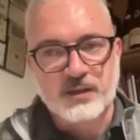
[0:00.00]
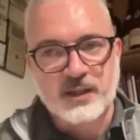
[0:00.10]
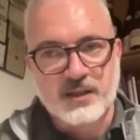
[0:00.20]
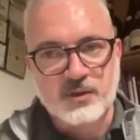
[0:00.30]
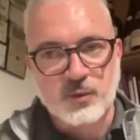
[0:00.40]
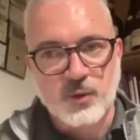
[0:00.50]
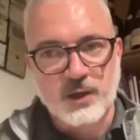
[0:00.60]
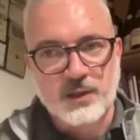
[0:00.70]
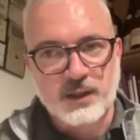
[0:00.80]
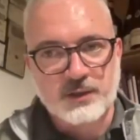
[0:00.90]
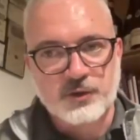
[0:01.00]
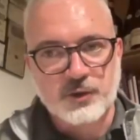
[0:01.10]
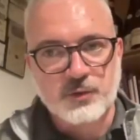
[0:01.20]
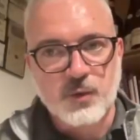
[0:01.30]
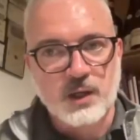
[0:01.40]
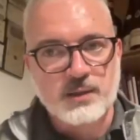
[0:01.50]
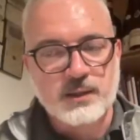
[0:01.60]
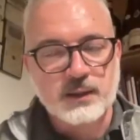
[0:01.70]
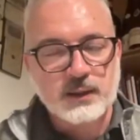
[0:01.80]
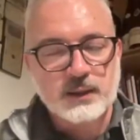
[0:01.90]
taste the wine, enjoy the wines,
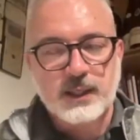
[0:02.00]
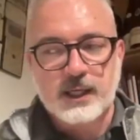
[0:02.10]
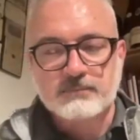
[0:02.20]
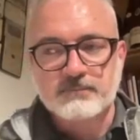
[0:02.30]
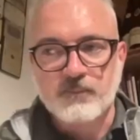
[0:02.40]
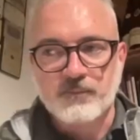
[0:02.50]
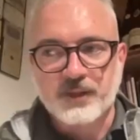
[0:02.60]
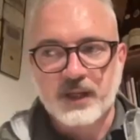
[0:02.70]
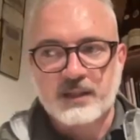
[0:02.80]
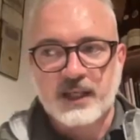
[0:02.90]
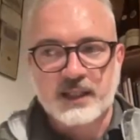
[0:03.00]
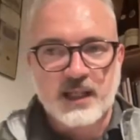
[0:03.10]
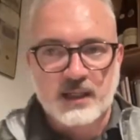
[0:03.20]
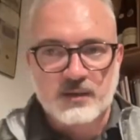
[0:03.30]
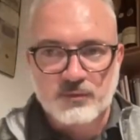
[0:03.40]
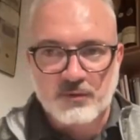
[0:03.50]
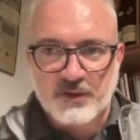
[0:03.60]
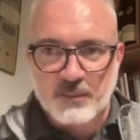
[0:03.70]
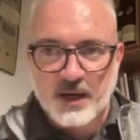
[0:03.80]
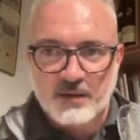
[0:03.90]
and get it out roughly
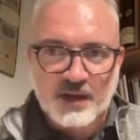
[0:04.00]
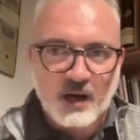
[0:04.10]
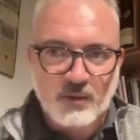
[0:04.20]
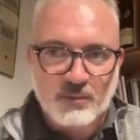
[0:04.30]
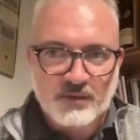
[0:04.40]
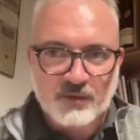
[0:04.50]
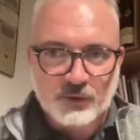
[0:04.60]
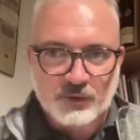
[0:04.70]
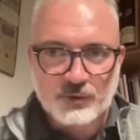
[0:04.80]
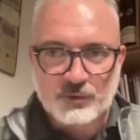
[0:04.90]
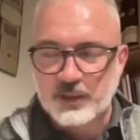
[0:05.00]
about an hour before you do.